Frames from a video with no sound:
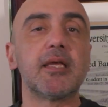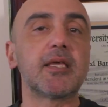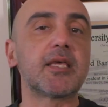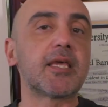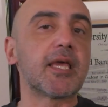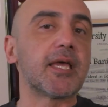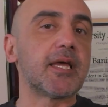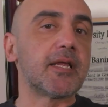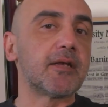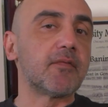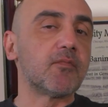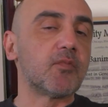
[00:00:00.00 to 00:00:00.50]

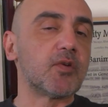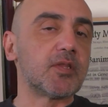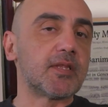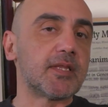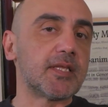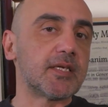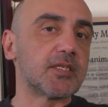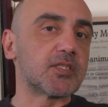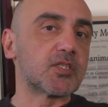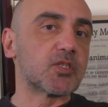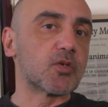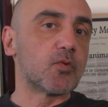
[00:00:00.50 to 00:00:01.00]
Again,
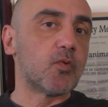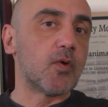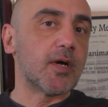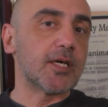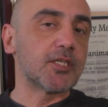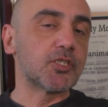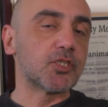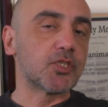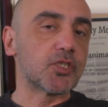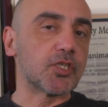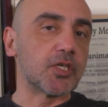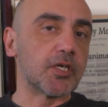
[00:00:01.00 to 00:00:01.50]
with this
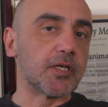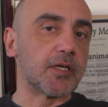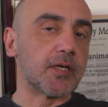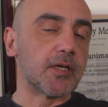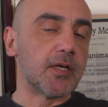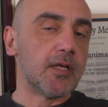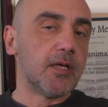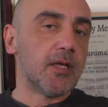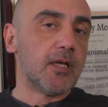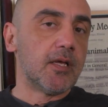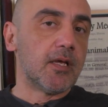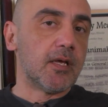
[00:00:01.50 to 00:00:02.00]

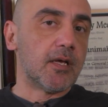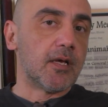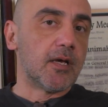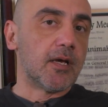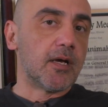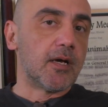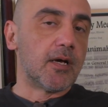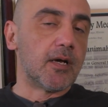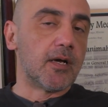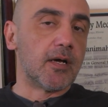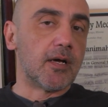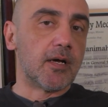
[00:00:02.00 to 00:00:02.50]
question,
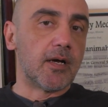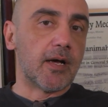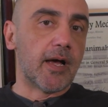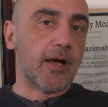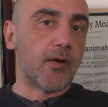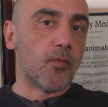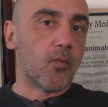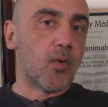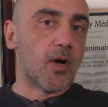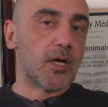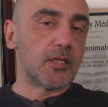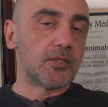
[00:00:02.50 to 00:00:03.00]
uh,
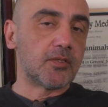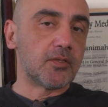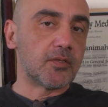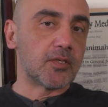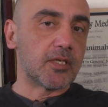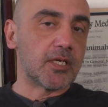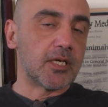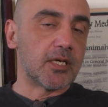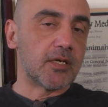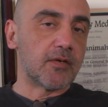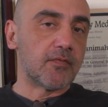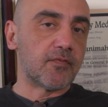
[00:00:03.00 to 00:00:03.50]
I want
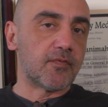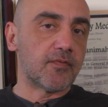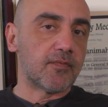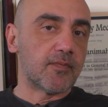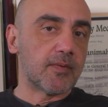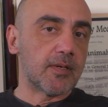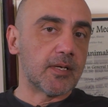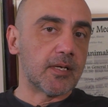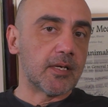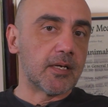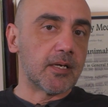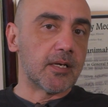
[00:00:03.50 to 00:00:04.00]
to
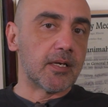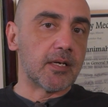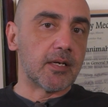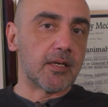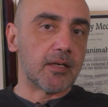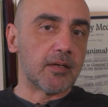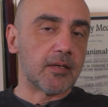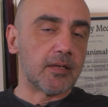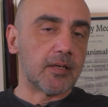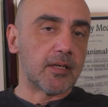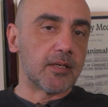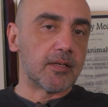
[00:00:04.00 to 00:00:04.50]
give uh,
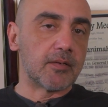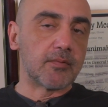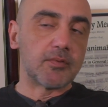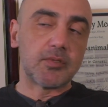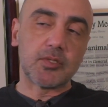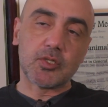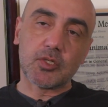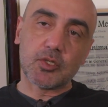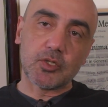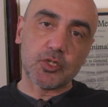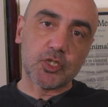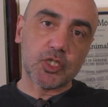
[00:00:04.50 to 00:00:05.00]
uh
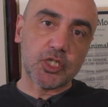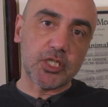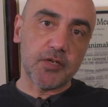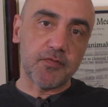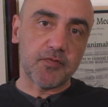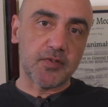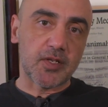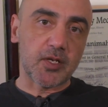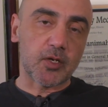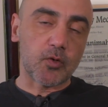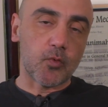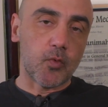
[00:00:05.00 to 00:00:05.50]

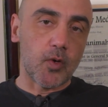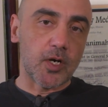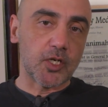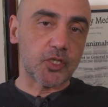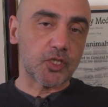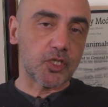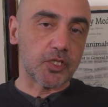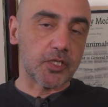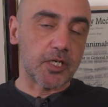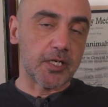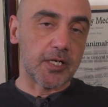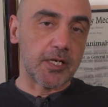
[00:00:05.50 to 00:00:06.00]
shift the
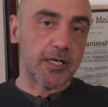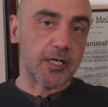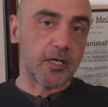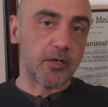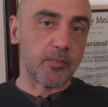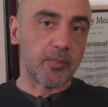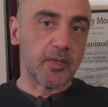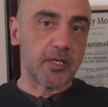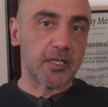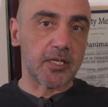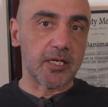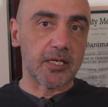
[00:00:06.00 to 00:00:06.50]
question a
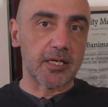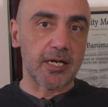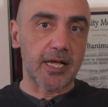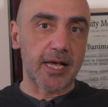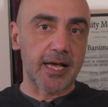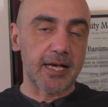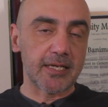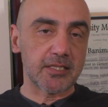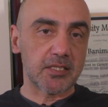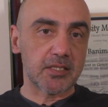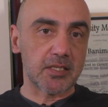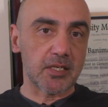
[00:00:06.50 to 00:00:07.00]
little bit and
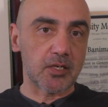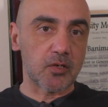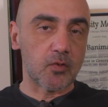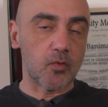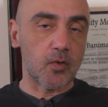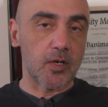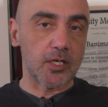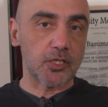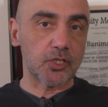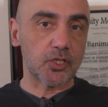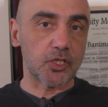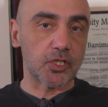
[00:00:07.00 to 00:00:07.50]
ask the
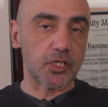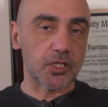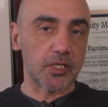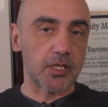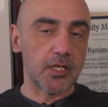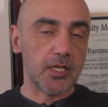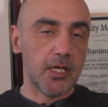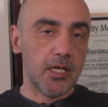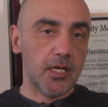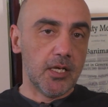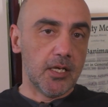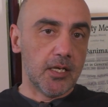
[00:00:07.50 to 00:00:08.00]

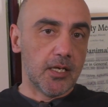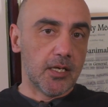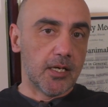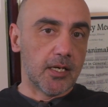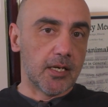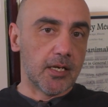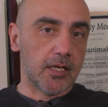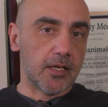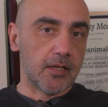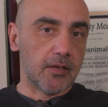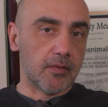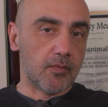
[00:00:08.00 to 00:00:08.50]
question
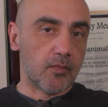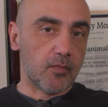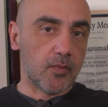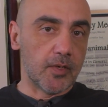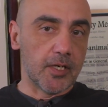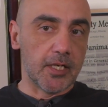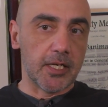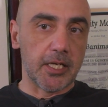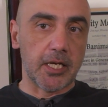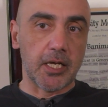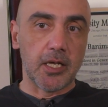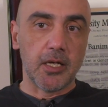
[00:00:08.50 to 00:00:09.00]
uh,
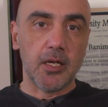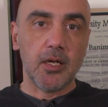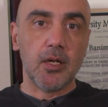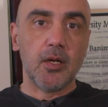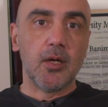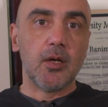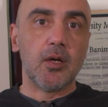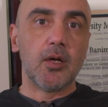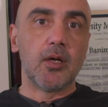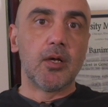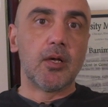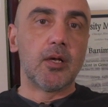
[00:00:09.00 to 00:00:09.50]
really
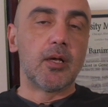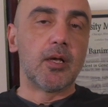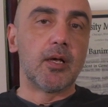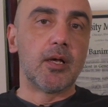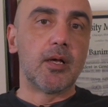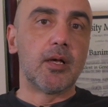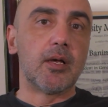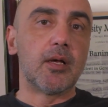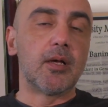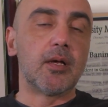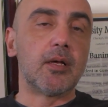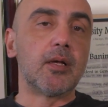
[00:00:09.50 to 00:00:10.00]

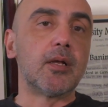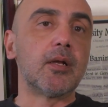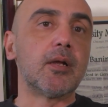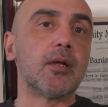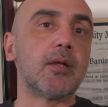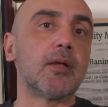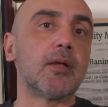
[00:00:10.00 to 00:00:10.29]
uh,